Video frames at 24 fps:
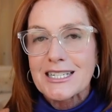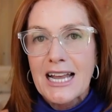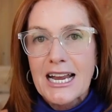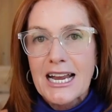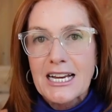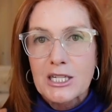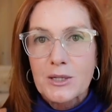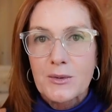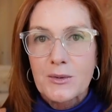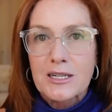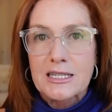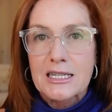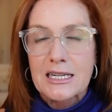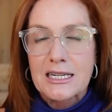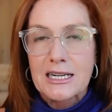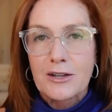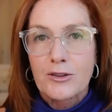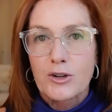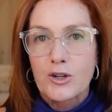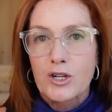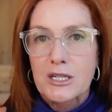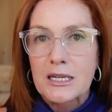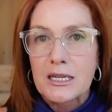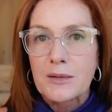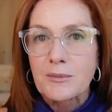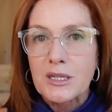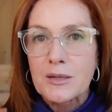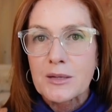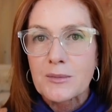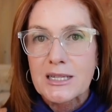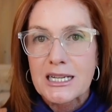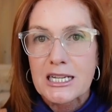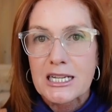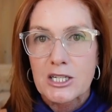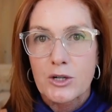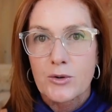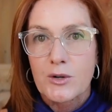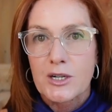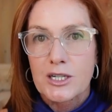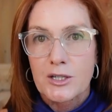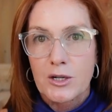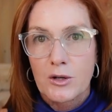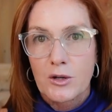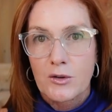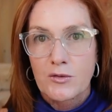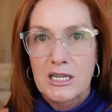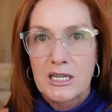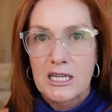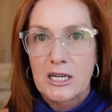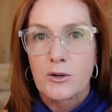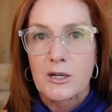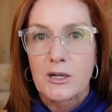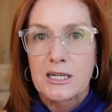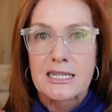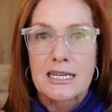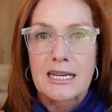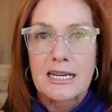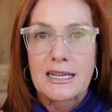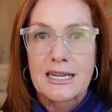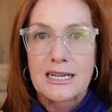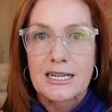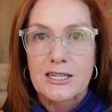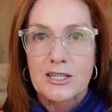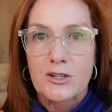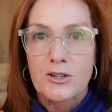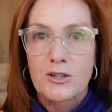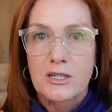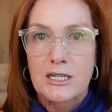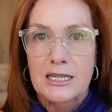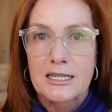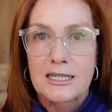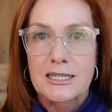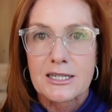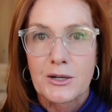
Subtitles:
night sweats, and other symptoms as a result of decreasing the estrogen.